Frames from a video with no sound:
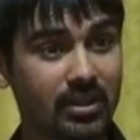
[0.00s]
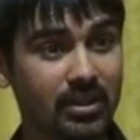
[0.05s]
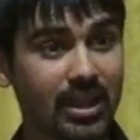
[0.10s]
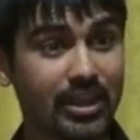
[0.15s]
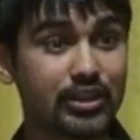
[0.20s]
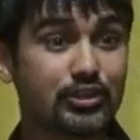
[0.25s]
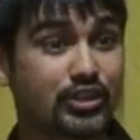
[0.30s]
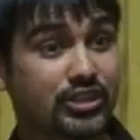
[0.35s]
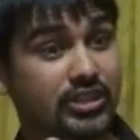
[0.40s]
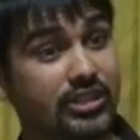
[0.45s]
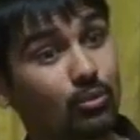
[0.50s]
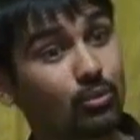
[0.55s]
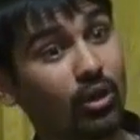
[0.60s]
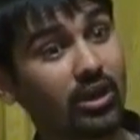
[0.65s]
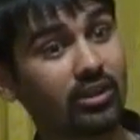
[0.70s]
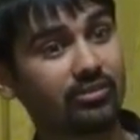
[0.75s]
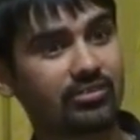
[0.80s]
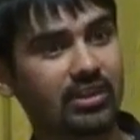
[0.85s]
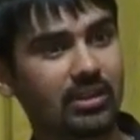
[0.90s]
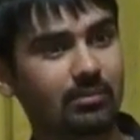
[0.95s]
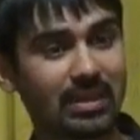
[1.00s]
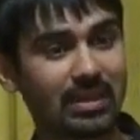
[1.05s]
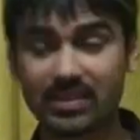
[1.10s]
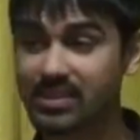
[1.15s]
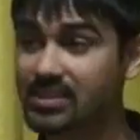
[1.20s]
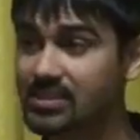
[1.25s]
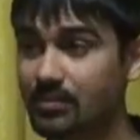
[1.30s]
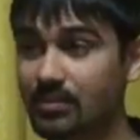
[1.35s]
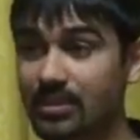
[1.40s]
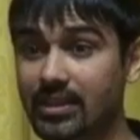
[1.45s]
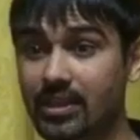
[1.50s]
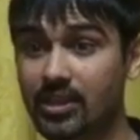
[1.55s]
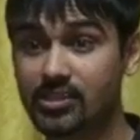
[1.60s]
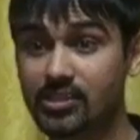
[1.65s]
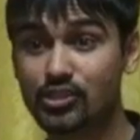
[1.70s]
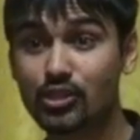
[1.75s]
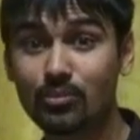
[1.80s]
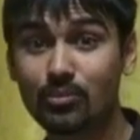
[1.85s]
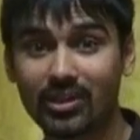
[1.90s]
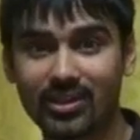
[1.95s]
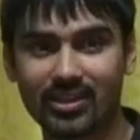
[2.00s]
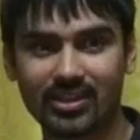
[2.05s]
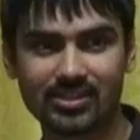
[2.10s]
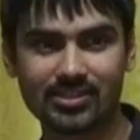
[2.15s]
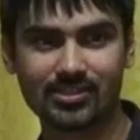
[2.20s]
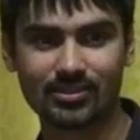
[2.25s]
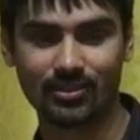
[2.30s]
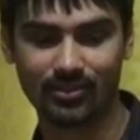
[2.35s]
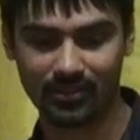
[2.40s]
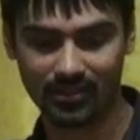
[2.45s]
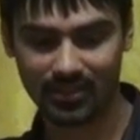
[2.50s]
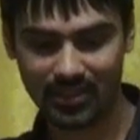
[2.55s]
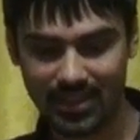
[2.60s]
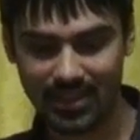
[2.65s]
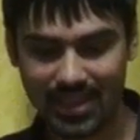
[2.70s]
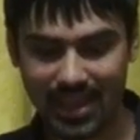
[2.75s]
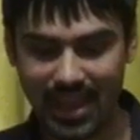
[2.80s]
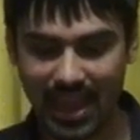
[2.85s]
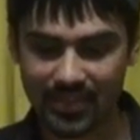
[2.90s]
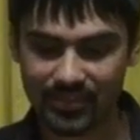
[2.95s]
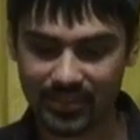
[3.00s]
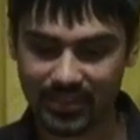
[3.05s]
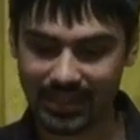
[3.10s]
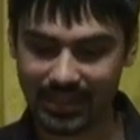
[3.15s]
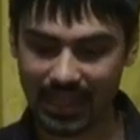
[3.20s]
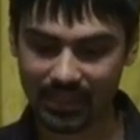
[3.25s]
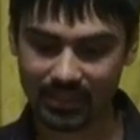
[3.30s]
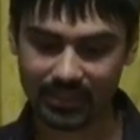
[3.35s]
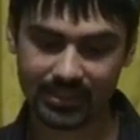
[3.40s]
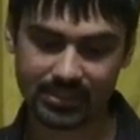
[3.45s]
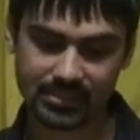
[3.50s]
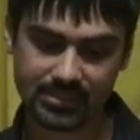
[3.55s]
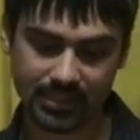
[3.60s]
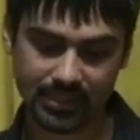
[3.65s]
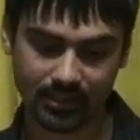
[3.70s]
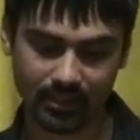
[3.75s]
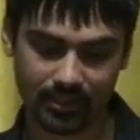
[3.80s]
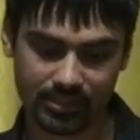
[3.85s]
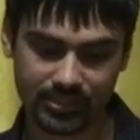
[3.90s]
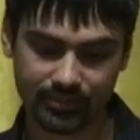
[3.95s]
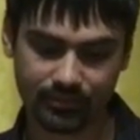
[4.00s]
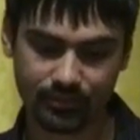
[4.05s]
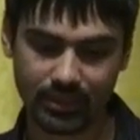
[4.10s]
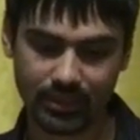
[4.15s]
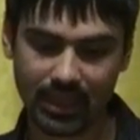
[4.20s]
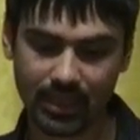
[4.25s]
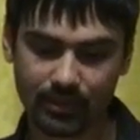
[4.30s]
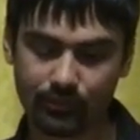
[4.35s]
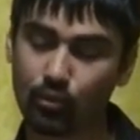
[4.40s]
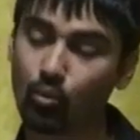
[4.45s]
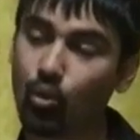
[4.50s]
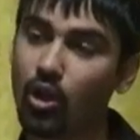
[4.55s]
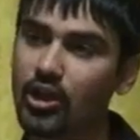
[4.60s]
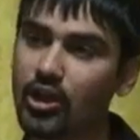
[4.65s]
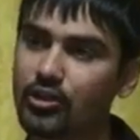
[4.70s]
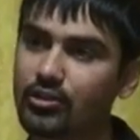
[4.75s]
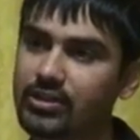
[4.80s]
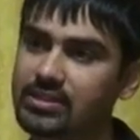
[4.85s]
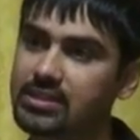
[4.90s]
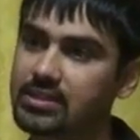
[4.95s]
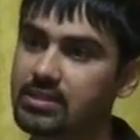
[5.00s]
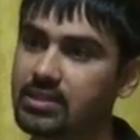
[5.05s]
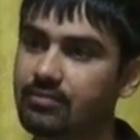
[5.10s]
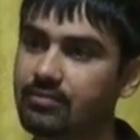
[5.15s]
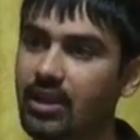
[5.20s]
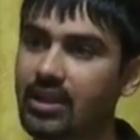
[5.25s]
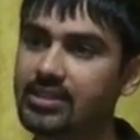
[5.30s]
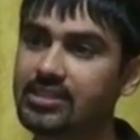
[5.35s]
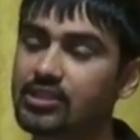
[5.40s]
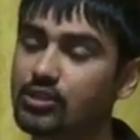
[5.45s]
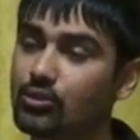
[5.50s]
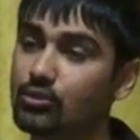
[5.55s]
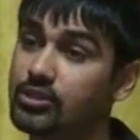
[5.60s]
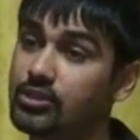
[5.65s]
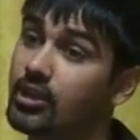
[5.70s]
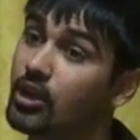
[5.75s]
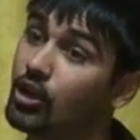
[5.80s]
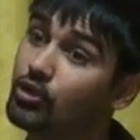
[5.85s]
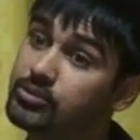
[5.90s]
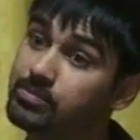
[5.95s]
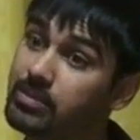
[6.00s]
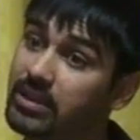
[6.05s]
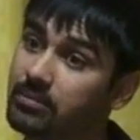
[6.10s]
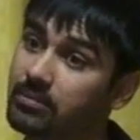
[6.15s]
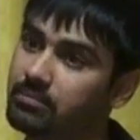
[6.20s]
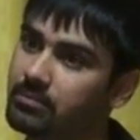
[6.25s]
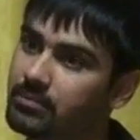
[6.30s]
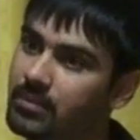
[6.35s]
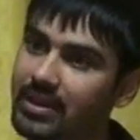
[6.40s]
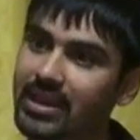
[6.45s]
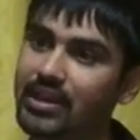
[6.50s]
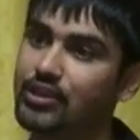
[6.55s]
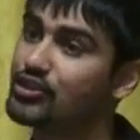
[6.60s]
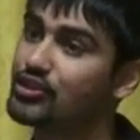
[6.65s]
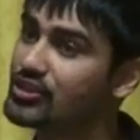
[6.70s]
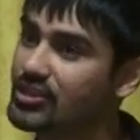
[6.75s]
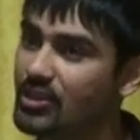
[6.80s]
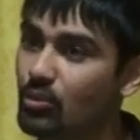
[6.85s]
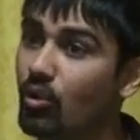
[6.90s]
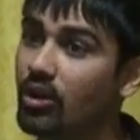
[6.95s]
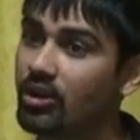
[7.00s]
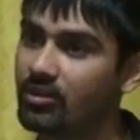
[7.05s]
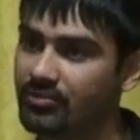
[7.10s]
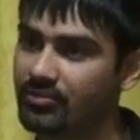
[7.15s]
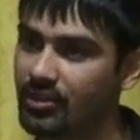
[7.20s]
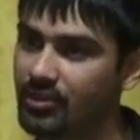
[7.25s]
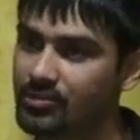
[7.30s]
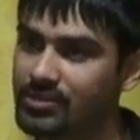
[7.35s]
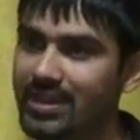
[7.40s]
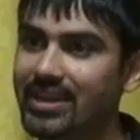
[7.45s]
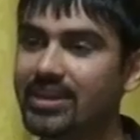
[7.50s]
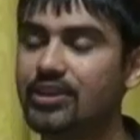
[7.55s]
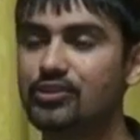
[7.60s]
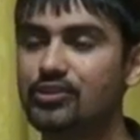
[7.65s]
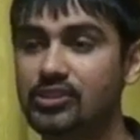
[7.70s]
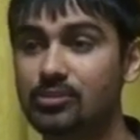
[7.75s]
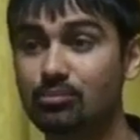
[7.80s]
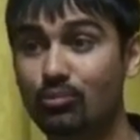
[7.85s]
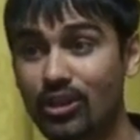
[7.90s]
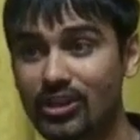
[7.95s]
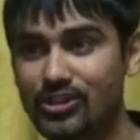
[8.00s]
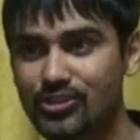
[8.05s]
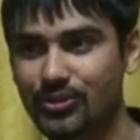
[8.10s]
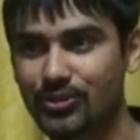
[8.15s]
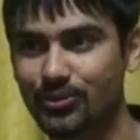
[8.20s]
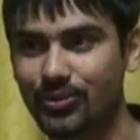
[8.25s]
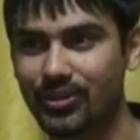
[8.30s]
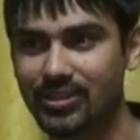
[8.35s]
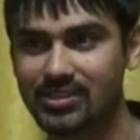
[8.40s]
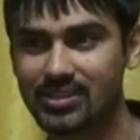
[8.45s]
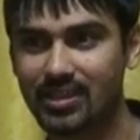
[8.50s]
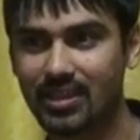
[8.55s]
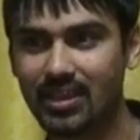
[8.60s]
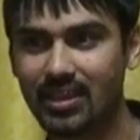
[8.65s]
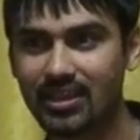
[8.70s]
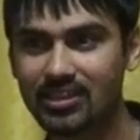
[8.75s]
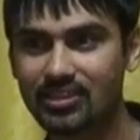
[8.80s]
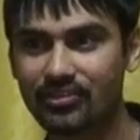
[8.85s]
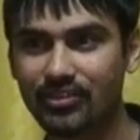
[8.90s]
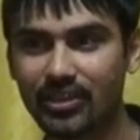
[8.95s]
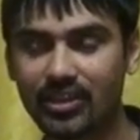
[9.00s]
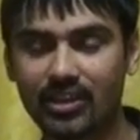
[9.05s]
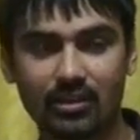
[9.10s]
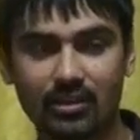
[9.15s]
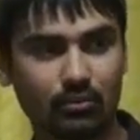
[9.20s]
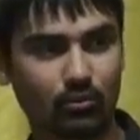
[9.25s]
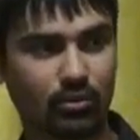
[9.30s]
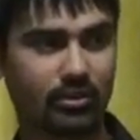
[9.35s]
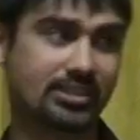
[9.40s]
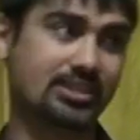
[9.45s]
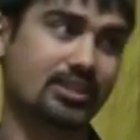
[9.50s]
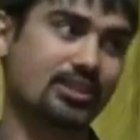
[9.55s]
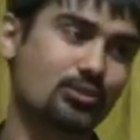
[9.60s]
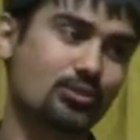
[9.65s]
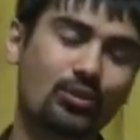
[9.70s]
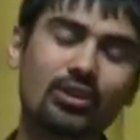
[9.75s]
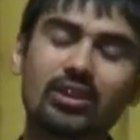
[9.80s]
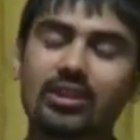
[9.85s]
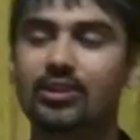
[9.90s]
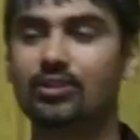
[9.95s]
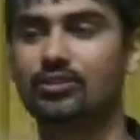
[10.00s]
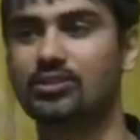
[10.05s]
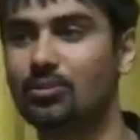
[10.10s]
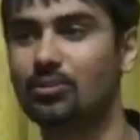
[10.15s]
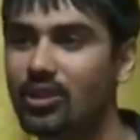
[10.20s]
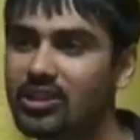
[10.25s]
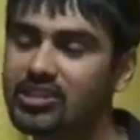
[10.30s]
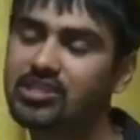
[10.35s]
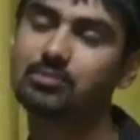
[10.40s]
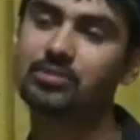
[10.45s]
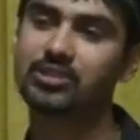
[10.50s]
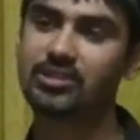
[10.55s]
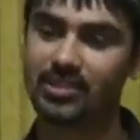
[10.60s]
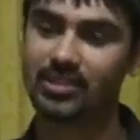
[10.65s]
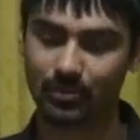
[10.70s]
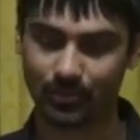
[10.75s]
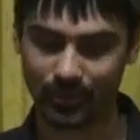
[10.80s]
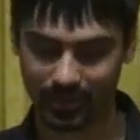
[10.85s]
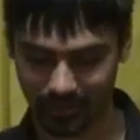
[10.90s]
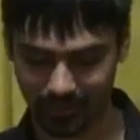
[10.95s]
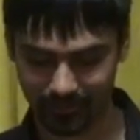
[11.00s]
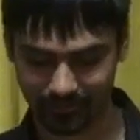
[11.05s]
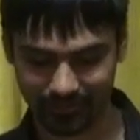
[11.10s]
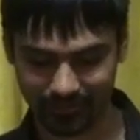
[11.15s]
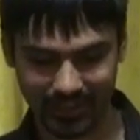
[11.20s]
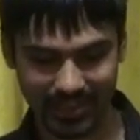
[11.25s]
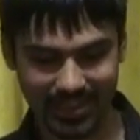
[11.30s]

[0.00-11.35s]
And you just need one of them, and this is something that a consumer can install. And the analogous technology for that, for water, is this device that screws on a hose bib. Again, you just need one of those, and it uses pressure noise to figure out, well, is it a toilet or is it a washing machine that went off?